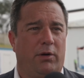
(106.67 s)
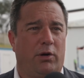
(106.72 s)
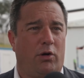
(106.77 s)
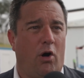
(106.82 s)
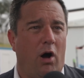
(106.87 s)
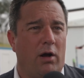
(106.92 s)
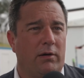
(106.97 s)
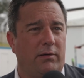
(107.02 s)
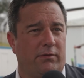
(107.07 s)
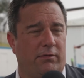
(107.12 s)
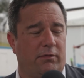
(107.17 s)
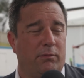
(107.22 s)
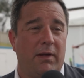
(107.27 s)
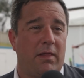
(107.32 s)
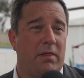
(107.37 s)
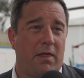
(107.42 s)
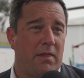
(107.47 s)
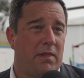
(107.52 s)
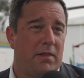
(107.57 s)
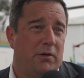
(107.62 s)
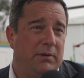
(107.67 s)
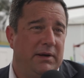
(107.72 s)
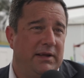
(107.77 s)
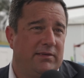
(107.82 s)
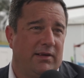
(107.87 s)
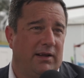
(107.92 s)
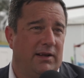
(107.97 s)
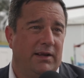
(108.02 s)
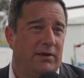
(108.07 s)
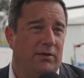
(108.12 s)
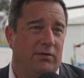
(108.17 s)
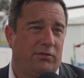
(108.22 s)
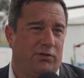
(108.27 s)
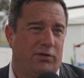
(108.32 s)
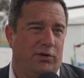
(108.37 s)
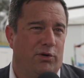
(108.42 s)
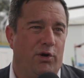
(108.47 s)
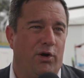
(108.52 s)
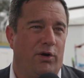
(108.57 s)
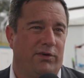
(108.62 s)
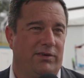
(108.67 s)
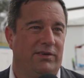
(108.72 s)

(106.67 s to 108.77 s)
regardless of whether they're in the retail industry or not.